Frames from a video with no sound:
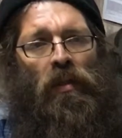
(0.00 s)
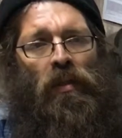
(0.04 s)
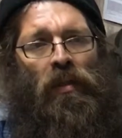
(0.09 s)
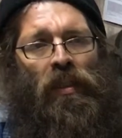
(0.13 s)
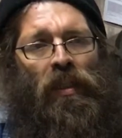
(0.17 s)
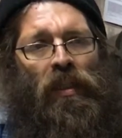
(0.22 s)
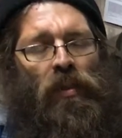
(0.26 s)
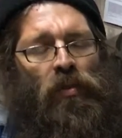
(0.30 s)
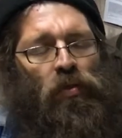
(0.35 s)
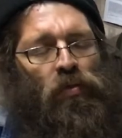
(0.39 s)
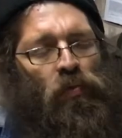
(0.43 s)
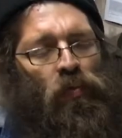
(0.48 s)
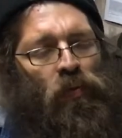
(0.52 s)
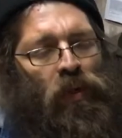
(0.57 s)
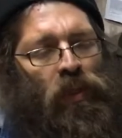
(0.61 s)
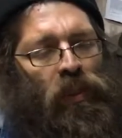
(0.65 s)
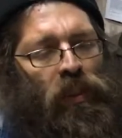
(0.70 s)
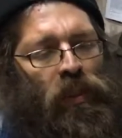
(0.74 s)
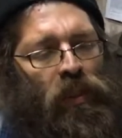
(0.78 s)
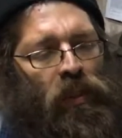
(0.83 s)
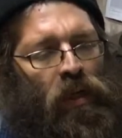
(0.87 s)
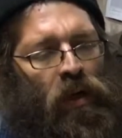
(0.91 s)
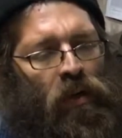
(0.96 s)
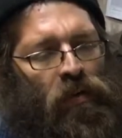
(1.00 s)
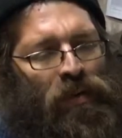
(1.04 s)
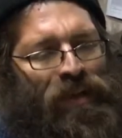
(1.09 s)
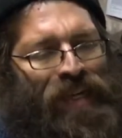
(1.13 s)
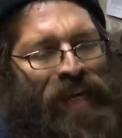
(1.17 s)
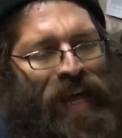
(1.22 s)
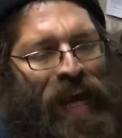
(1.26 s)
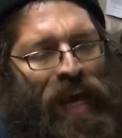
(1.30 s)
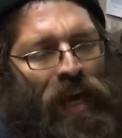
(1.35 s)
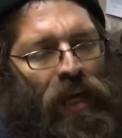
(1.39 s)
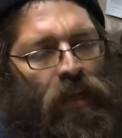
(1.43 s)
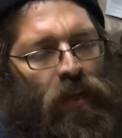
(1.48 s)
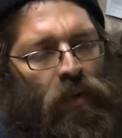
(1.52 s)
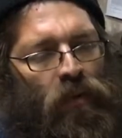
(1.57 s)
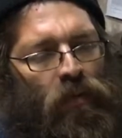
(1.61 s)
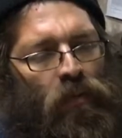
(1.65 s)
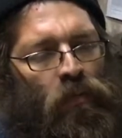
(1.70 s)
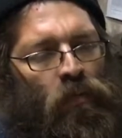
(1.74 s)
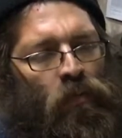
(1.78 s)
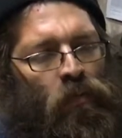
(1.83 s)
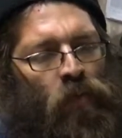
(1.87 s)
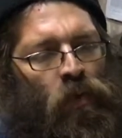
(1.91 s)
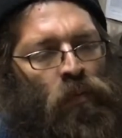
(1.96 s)
These really are not
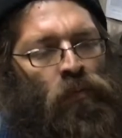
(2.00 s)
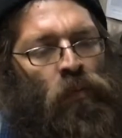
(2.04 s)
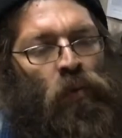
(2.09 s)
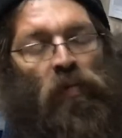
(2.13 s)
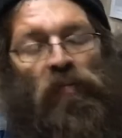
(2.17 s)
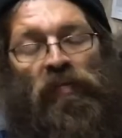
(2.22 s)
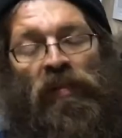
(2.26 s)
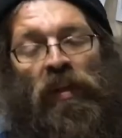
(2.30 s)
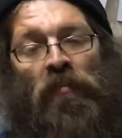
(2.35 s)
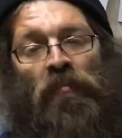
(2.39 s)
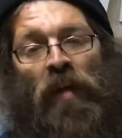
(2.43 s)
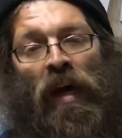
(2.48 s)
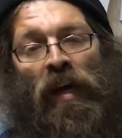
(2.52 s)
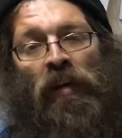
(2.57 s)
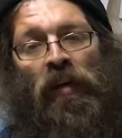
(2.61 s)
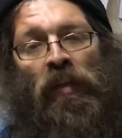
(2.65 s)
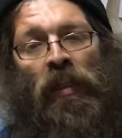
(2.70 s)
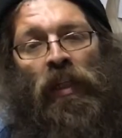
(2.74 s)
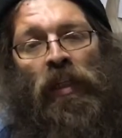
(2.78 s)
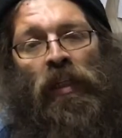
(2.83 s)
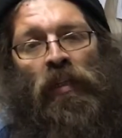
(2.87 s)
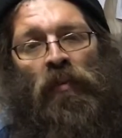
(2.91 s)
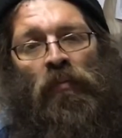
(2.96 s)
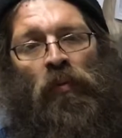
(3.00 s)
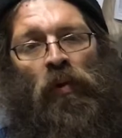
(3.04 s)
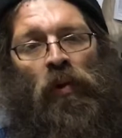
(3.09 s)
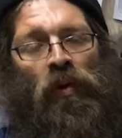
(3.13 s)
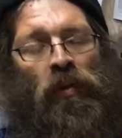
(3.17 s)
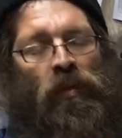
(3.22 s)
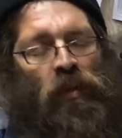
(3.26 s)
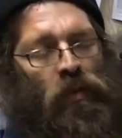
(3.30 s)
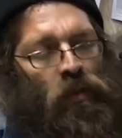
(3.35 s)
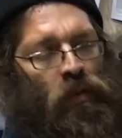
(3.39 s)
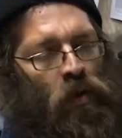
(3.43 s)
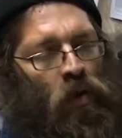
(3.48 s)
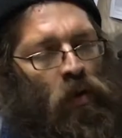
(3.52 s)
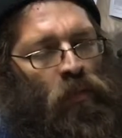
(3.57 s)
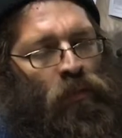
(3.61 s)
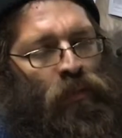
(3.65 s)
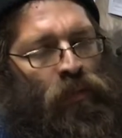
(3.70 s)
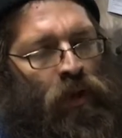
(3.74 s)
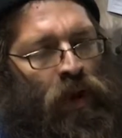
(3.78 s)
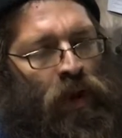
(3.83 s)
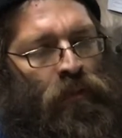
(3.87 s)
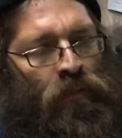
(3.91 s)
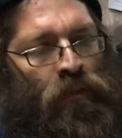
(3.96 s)
removing metal anymore. These are
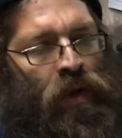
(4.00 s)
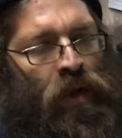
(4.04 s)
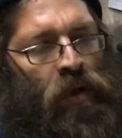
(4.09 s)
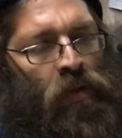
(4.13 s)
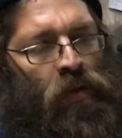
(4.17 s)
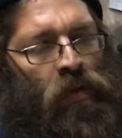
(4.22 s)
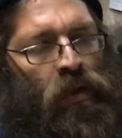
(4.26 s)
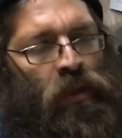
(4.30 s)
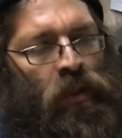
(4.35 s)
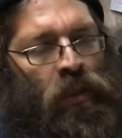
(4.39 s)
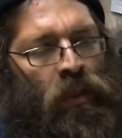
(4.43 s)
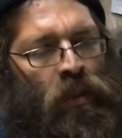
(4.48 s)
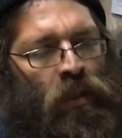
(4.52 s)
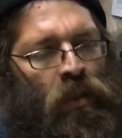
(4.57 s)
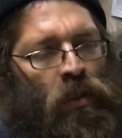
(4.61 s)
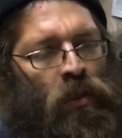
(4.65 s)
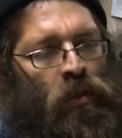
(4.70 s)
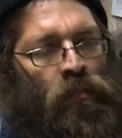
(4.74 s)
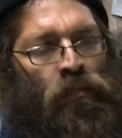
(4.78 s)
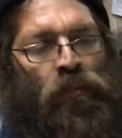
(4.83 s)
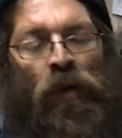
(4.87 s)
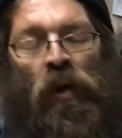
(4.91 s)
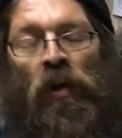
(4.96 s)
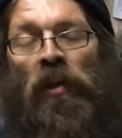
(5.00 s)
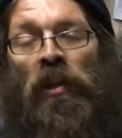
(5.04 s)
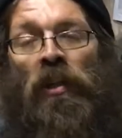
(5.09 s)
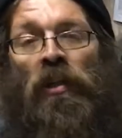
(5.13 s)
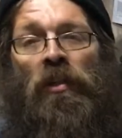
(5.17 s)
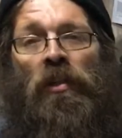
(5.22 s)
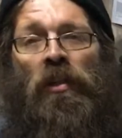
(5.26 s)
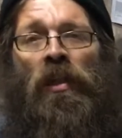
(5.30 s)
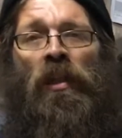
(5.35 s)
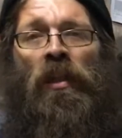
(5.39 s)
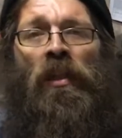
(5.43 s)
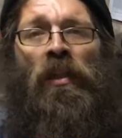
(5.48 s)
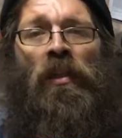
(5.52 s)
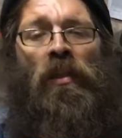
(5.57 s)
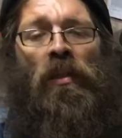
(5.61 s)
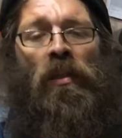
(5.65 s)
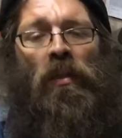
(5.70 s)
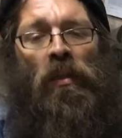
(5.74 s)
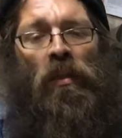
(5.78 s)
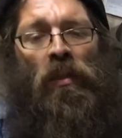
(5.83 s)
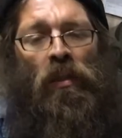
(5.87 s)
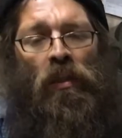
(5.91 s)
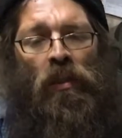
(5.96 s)
primarily just burnishing
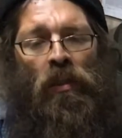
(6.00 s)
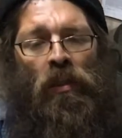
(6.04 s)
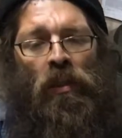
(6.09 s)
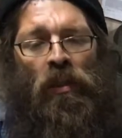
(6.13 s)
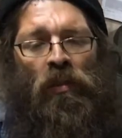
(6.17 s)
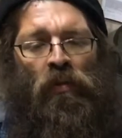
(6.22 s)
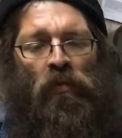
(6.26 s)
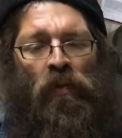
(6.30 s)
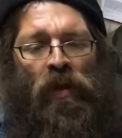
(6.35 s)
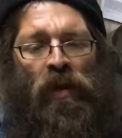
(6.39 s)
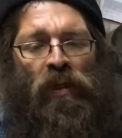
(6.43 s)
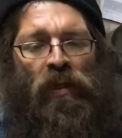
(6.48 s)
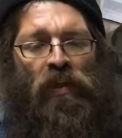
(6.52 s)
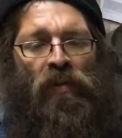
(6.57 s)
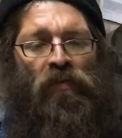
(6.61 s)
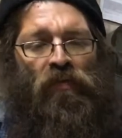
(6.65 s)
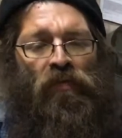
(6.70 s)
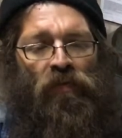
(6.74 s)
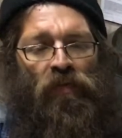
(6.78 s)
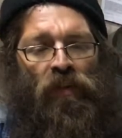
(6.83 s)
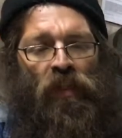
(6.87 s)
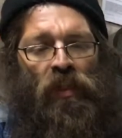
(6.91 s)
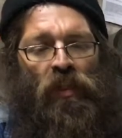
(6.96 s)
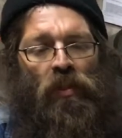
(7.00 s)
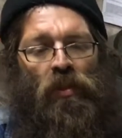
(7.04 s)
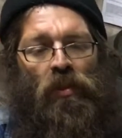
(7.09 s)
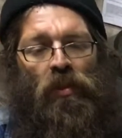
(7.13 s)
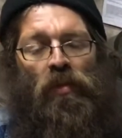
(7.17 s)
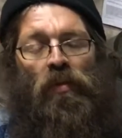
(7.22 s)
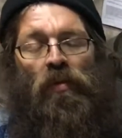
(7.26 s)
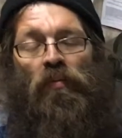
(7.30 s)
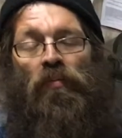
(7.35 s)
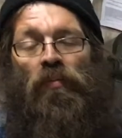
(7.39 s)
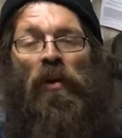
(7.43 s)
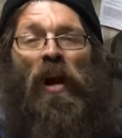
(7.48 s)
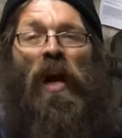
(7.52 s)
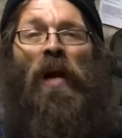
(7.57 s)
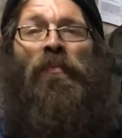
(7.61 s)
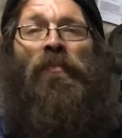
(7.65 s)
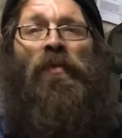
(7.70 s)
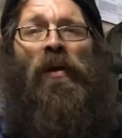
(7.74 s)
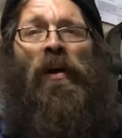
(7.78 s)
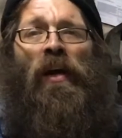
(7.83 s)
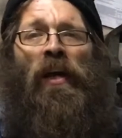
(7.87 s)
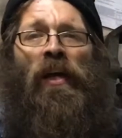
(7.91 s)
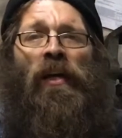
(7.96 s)
an already finished
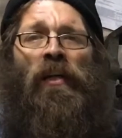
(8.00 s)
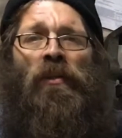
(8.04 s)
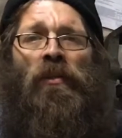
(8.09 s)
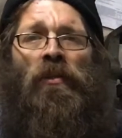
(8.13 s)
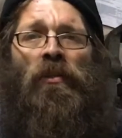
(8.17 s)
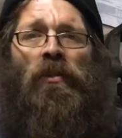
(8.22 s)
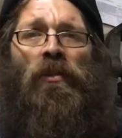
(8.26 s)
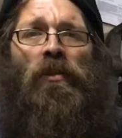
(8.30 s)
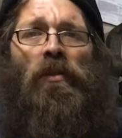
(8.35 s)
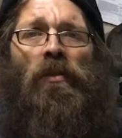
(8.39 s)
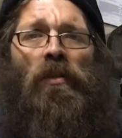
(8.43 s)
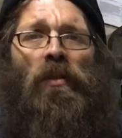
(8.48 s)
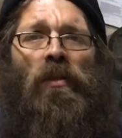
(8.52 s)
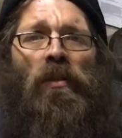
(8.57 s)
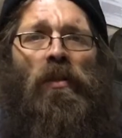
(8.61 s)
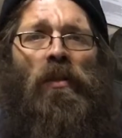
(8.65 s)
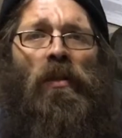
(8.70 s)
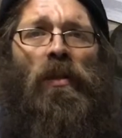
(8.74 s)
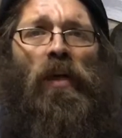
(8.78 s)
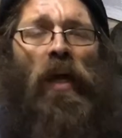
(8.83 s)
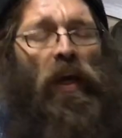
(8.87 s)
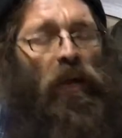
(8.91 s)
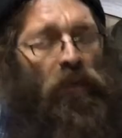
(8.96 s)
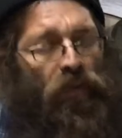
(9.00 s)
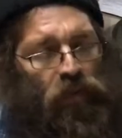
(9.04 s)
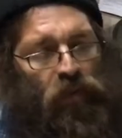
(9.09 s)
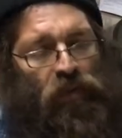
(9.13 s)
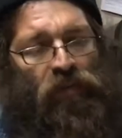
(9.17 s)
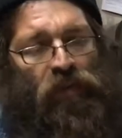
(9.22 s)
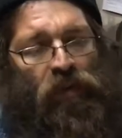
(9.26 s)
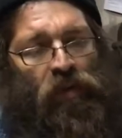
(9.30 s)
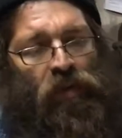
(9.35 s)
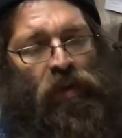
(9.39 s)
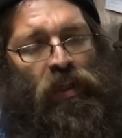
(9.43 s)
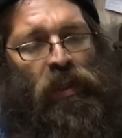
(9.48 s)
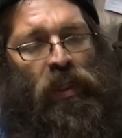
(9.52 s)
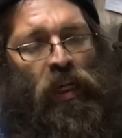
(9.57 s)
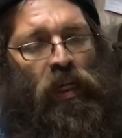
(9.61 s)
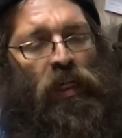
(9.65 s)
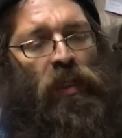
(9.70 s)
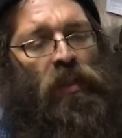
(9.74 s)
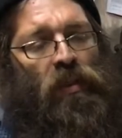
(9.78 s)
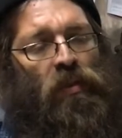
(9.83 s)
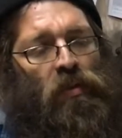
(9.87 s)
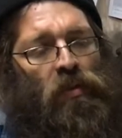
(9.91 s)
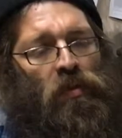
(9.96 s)
proper edge. And they're very
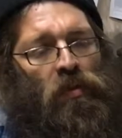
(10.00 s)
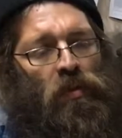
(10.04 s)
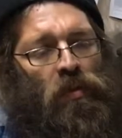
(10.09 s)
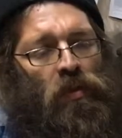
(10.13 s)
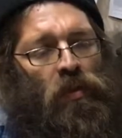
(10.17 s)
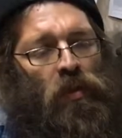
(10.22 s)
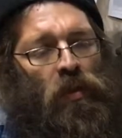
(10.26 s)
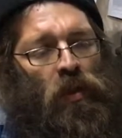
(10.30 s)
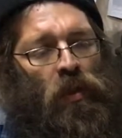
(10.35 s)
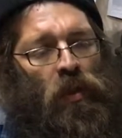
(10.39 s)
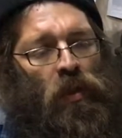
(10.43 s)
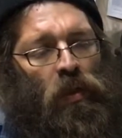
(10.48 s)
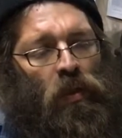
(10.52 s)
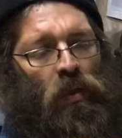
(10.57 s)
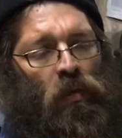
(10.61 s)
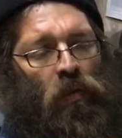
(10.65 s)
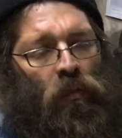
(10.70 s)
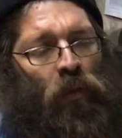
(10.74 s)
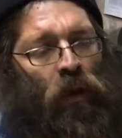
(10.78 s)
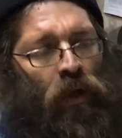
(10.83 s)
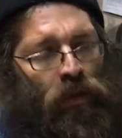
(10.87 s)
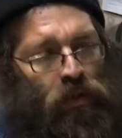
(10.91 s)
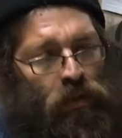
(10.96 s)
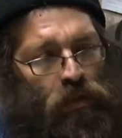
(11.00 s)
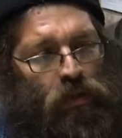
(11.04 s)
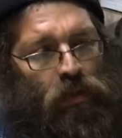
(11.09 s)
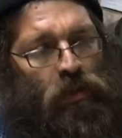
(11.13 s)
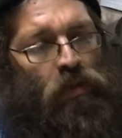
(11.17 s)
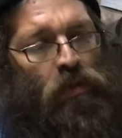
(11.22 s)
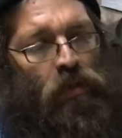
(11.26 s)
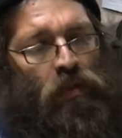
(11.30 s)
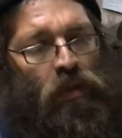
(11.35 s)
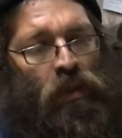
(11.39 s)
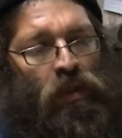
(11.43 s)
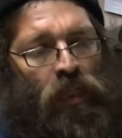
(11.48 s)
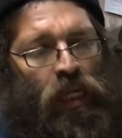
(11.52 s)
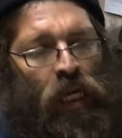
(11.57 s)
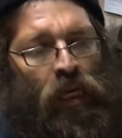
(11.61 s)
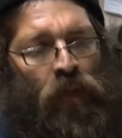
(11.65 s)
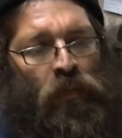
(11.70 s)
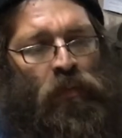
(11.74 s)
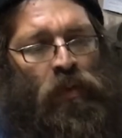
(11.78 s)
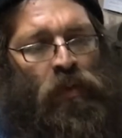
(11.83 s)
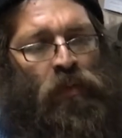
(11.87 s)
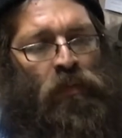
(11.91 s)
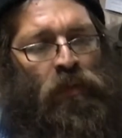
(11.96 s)
nice. Once the
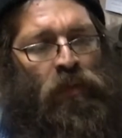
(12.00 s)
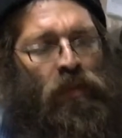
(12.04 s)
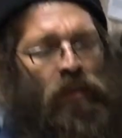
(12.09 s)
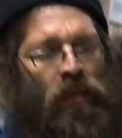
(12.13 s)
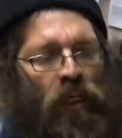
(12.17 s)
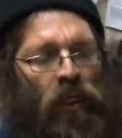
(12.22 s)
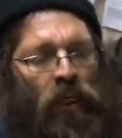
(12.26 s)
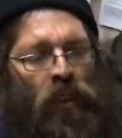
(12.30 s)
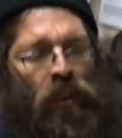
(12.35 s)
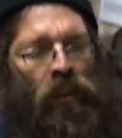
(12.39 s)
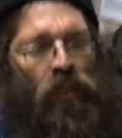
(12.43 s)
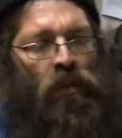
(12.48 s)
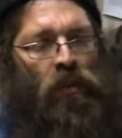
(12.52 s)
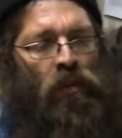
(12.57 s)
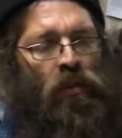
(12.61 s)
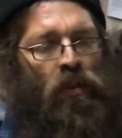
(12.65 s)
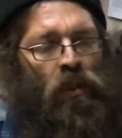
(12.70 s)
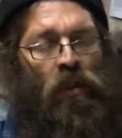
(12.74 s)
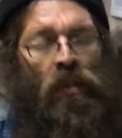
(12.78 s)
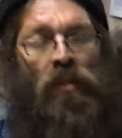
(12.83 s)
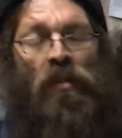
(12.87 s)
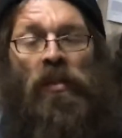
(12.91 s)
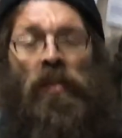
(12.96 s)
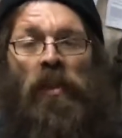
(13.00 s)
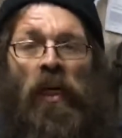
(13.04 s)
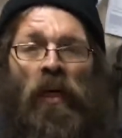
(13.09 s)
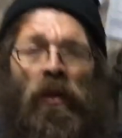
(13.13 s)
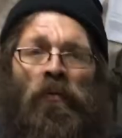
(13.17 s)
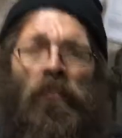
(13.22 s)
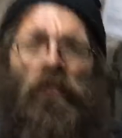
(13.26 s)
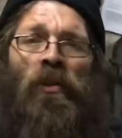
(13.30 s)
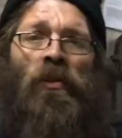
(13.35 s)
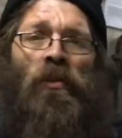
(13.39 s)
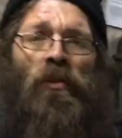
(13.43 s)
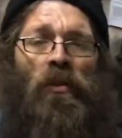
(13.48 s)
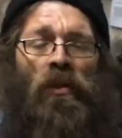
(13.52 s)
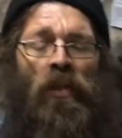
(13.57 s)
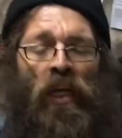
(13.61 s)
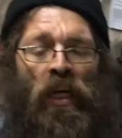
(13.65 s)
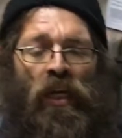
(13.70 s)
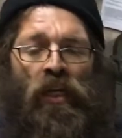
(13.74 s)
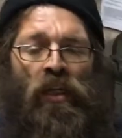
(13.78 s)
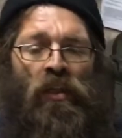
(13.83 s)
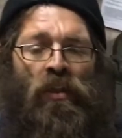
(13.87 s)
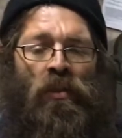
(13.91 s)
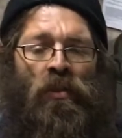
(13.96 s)
time has been taken to establish an
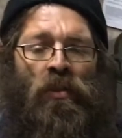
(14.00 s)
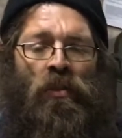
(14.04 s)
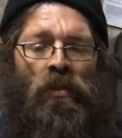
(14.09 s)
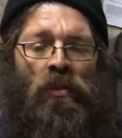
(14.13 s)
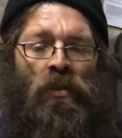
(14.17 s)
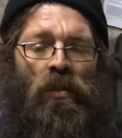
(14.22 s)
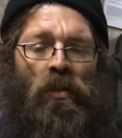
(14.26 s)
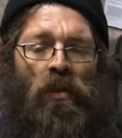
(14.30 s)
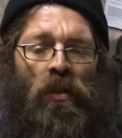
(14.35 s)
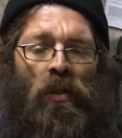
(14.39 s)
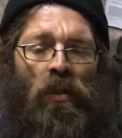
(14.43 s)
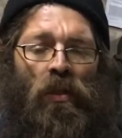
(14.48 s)
edge,